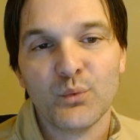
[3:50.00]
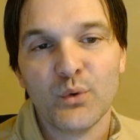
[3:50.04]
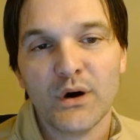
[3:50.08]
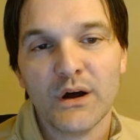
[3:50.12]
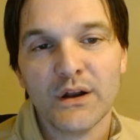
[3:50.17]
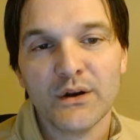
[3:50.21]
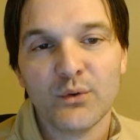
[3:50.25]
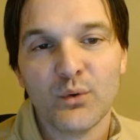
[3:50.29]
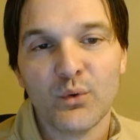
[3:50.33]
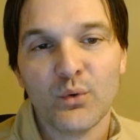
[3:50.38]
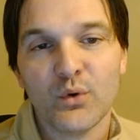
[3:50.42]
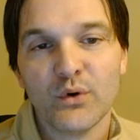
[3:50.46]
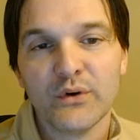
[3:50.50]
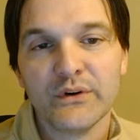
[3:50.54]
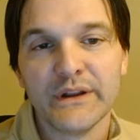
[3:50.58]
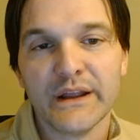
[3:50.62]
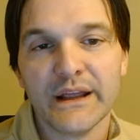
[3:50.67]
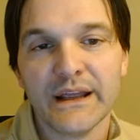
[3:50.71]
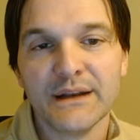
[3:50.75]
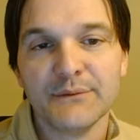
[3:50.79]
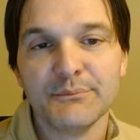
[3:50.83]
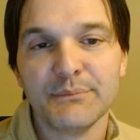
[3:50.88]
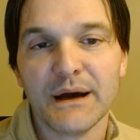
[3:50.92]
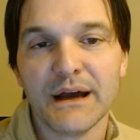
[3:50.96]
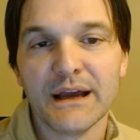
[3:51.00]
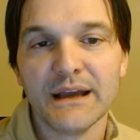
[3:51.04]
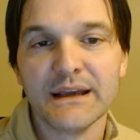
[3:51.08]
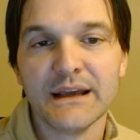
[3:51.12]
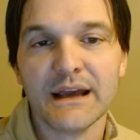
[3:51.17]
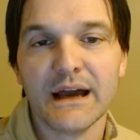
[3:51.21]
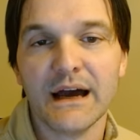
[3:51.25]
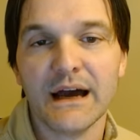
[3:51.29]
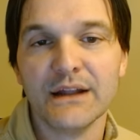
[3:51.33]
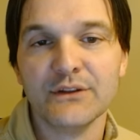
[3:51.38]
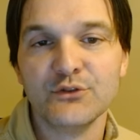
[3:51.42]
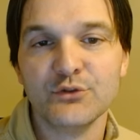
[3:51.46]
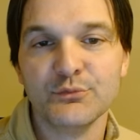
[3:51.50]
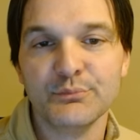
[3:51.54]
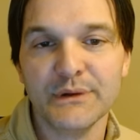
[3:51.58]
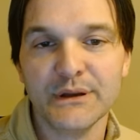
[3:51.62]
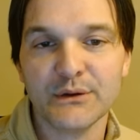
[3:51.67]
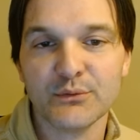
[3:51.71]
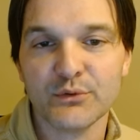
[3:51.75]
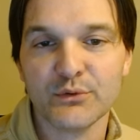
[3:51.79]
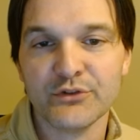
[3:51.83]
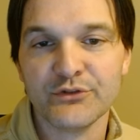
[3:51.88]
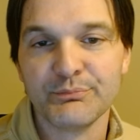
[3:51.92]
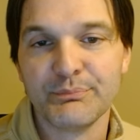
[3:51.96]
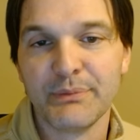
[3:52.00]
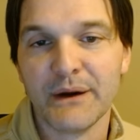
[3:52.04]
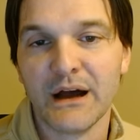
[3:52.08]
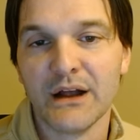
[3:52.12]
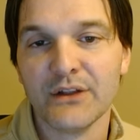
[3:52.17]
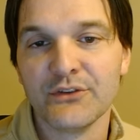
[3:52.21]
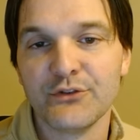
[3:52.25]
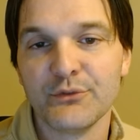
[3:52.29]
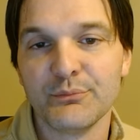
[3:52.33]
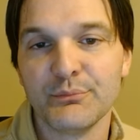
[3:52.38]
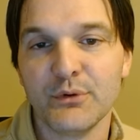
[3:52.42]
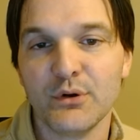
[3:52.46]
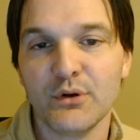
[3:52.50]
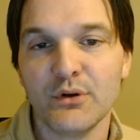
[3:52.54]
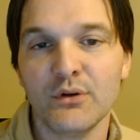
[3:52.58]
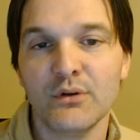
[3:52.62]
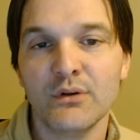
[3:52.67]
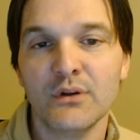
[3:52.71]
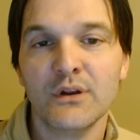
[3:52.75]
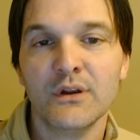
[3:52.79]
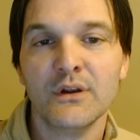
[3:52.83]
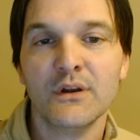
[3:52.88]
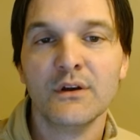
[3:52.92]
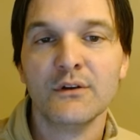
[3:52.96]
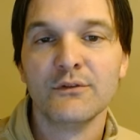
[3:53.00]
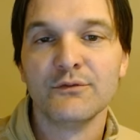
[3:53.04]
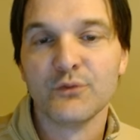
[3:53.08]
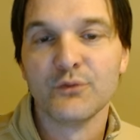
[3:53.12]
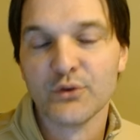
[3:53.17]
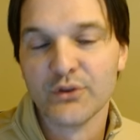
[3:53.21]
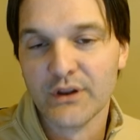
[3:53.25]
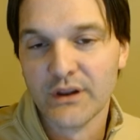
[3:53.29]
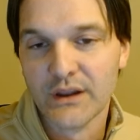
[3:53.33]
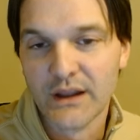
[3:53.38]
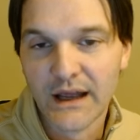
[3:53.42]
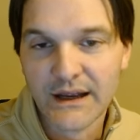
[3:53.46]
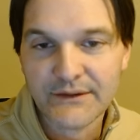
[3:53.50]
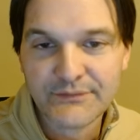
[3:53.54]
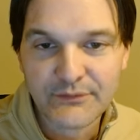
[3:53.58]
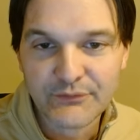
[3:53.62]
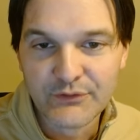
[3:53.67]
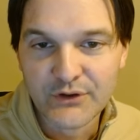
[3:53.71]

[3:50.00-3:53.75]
one ordained by God to be responsible for the life